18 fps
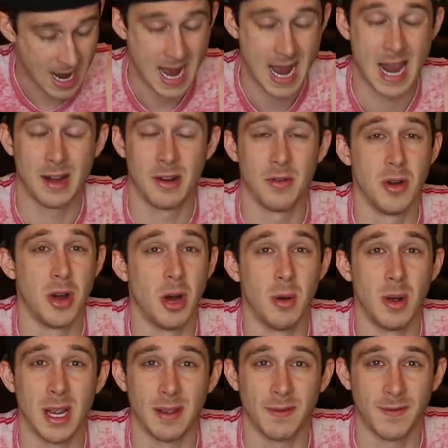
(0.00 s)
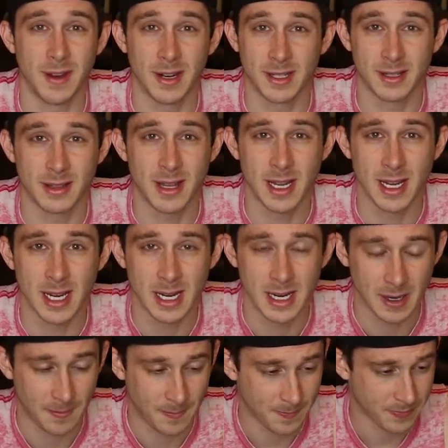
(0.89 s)
I don't know if it's
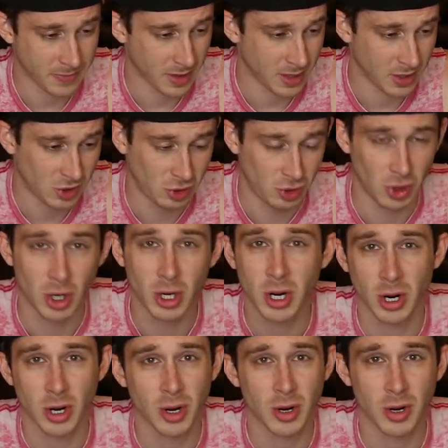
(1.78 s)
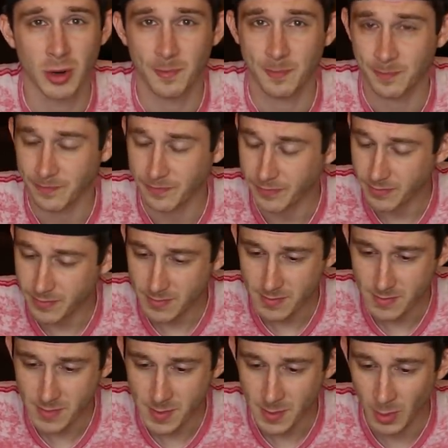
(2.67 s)
the sugar
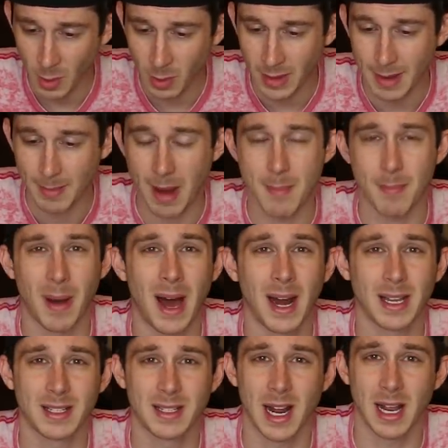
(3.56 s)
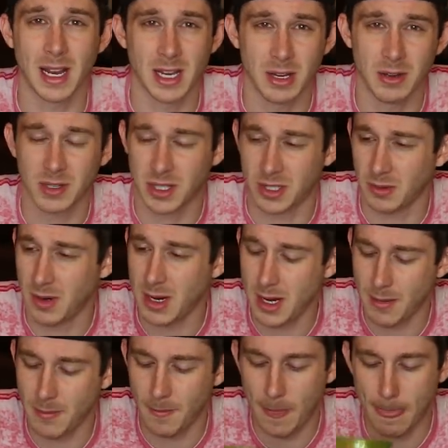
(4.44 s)
or that my body's not used to
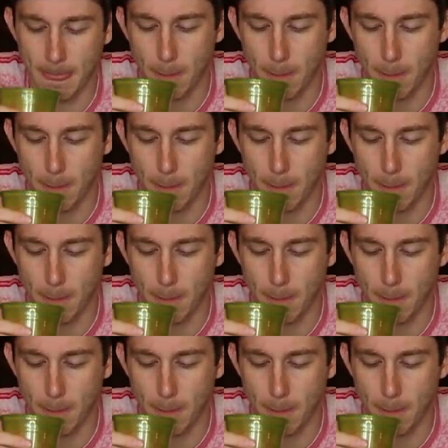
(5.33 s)
it,